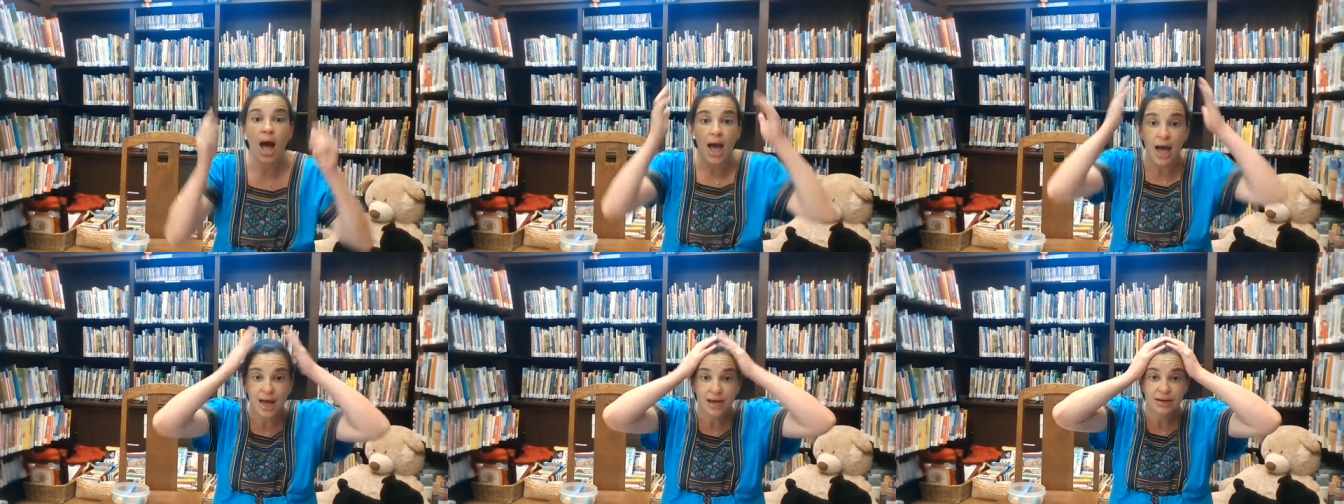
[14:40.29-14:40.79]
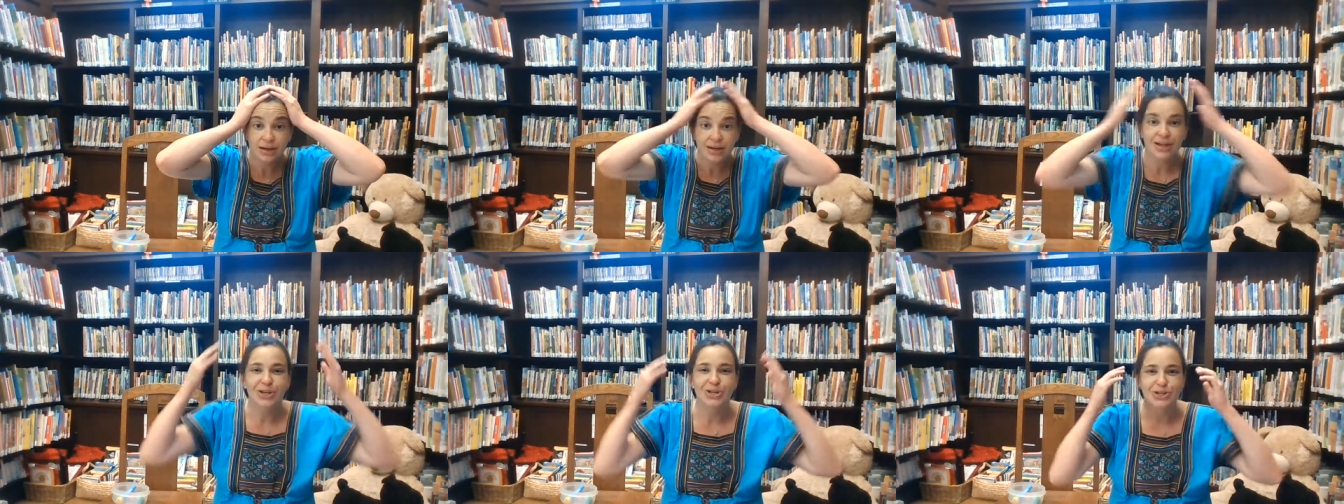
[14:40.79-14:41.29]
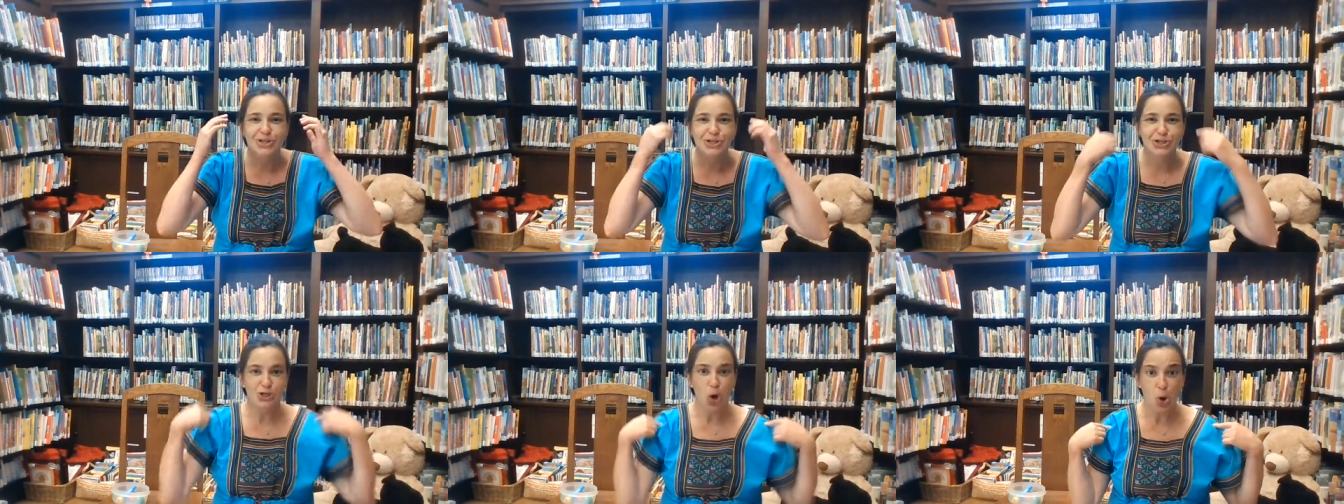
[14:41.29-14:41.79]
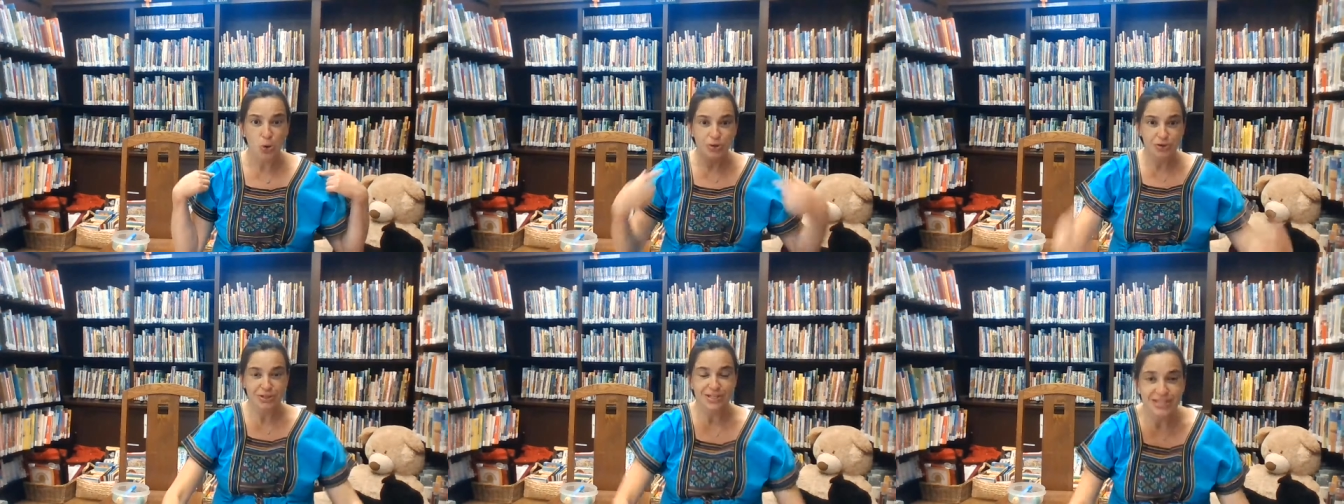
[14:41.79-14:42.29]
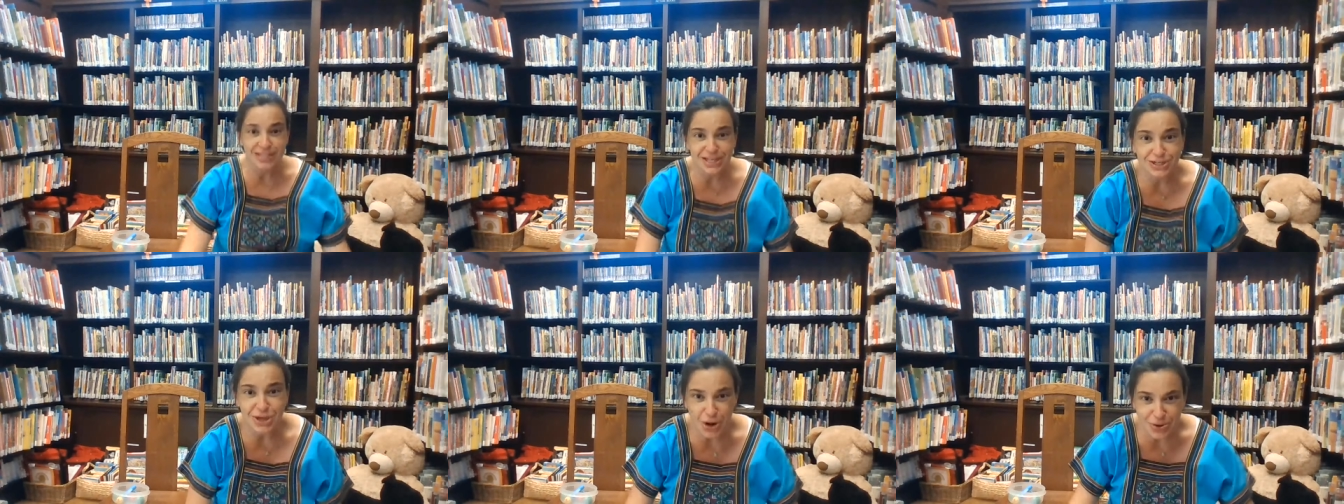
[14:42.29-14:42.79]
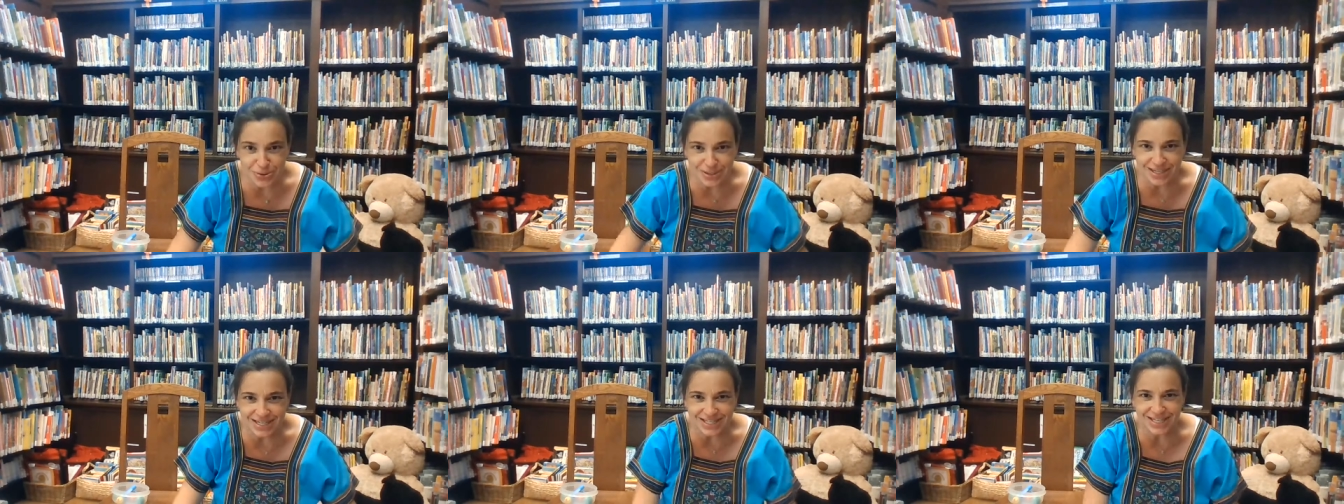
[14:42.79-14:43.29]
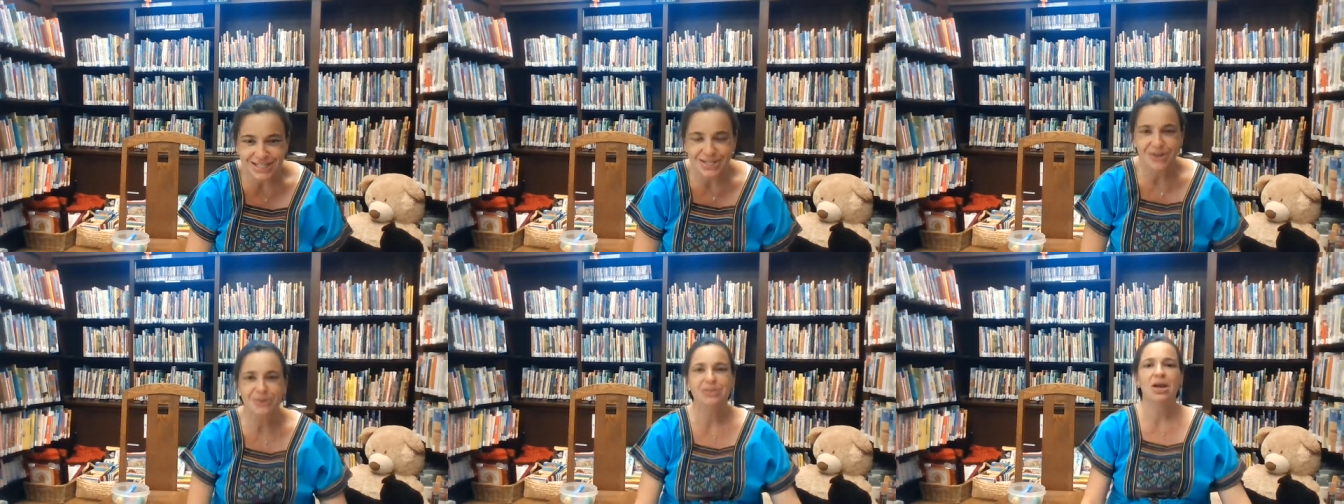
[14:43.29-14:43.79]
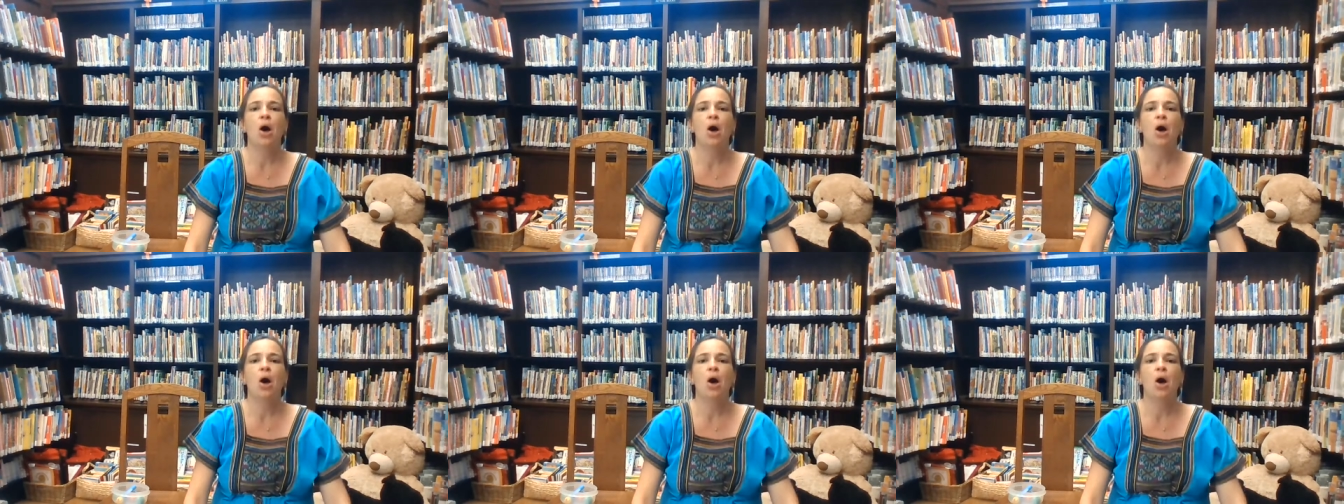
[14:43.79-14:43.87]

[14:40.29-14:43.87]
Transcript: Head, shoulders, knees and toes, knees and toes.